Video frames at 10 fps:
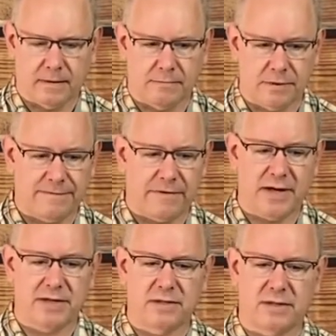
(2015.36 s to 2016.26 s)
But
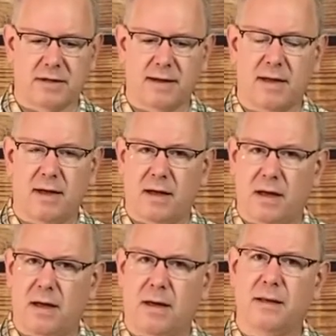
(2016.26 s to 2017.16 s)
friends,
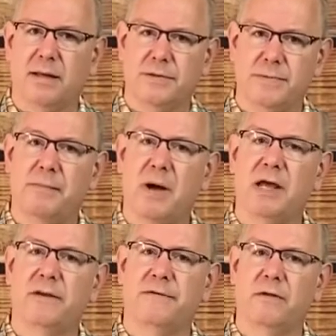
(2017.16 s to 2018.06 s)
let's be
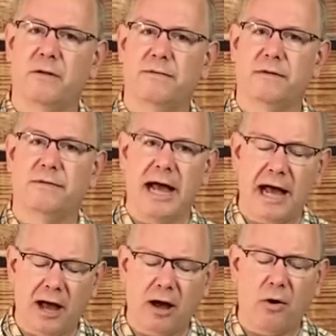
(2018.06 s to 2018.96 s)
mindful of
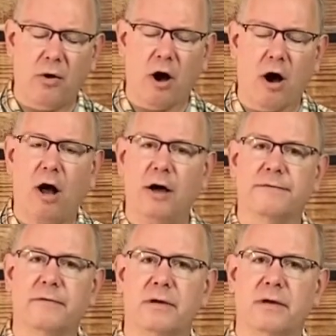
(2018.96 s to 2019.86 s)
how
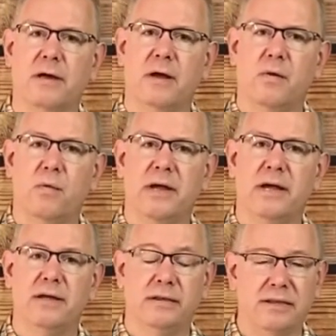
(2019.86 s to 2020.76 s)
often
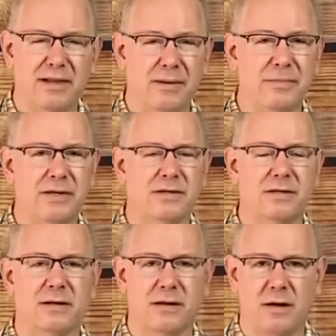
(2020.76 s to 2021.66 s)
we
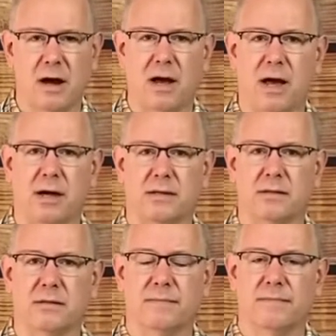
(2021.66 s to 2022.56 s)
limit God
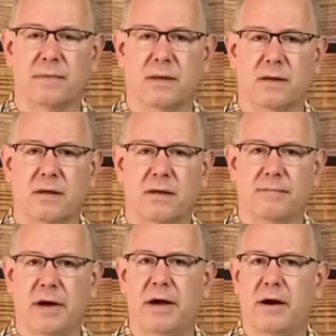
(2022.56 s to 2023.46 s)

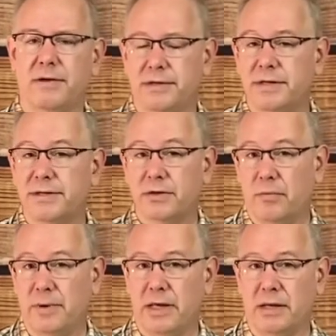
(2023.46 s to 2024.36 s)
by our
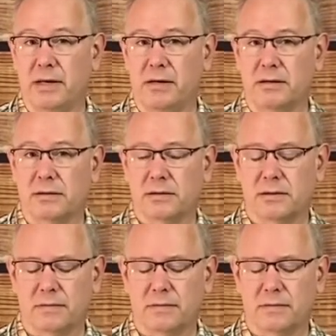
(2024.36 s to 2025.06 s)
disobedience.